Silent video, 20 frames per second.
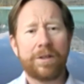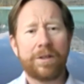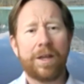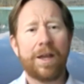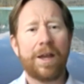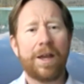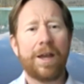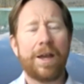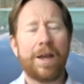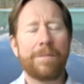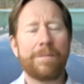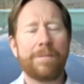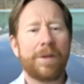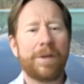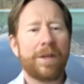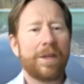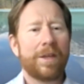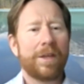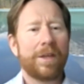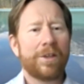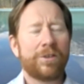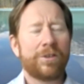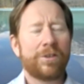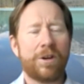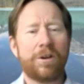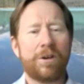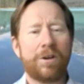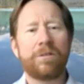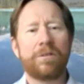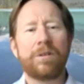
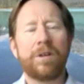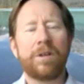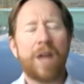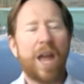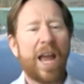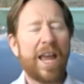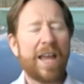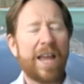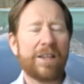So I